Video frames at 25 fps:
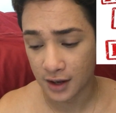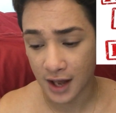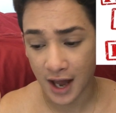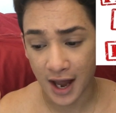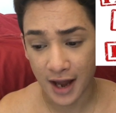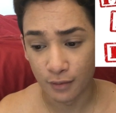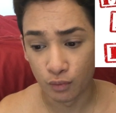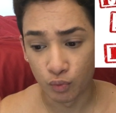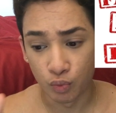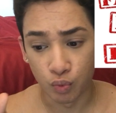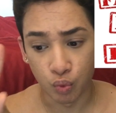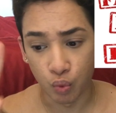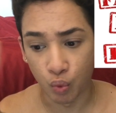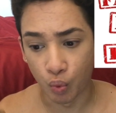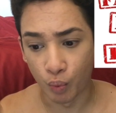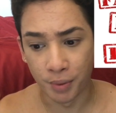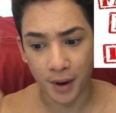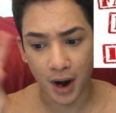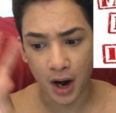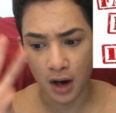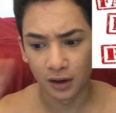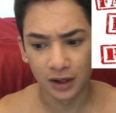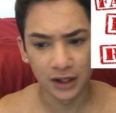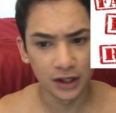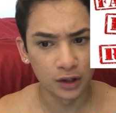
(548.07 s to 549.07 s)
I
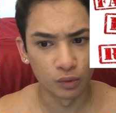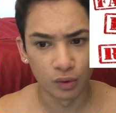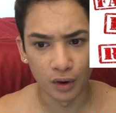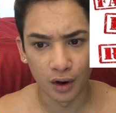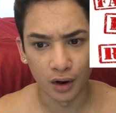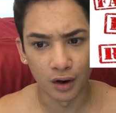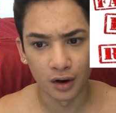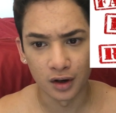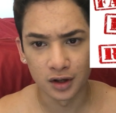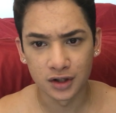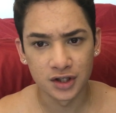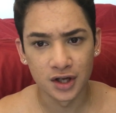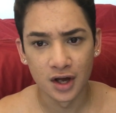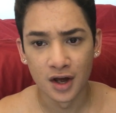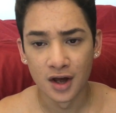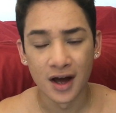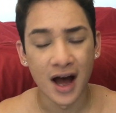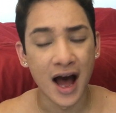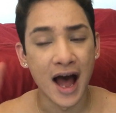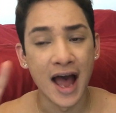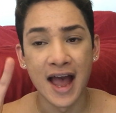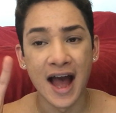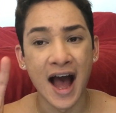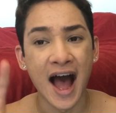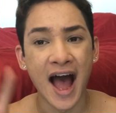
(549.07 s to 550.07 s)
barely worked.
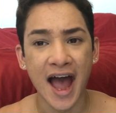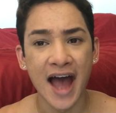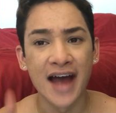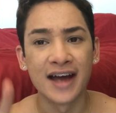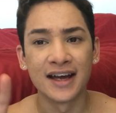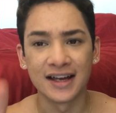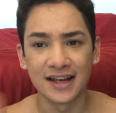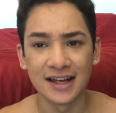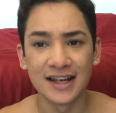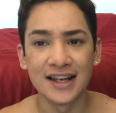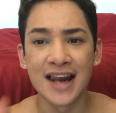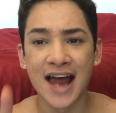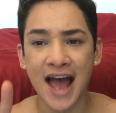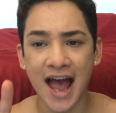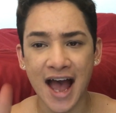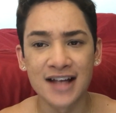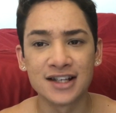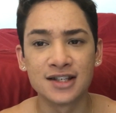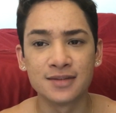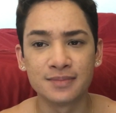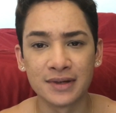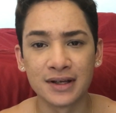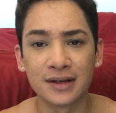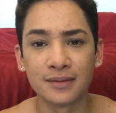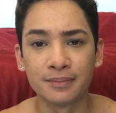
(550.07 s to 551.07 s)
It
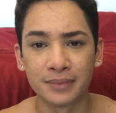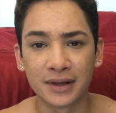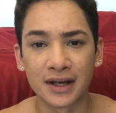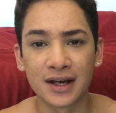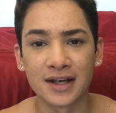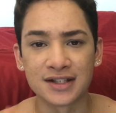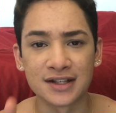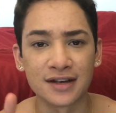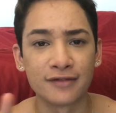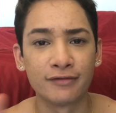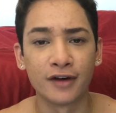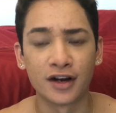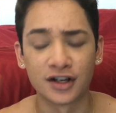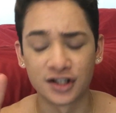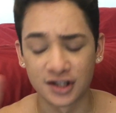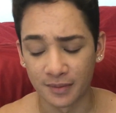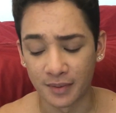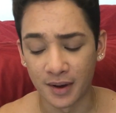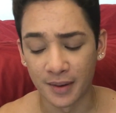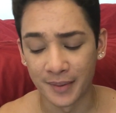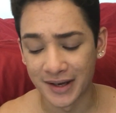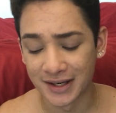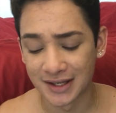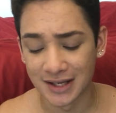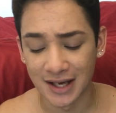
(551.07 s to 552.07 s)
had to be because I fucked
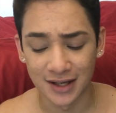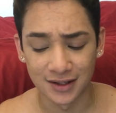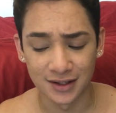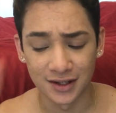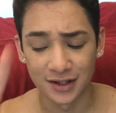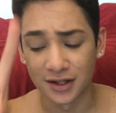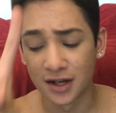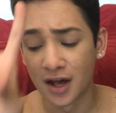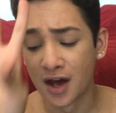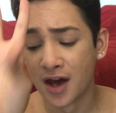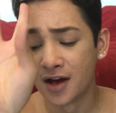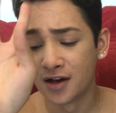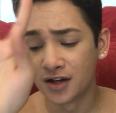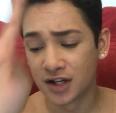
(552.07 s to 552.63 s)
up on my taxes.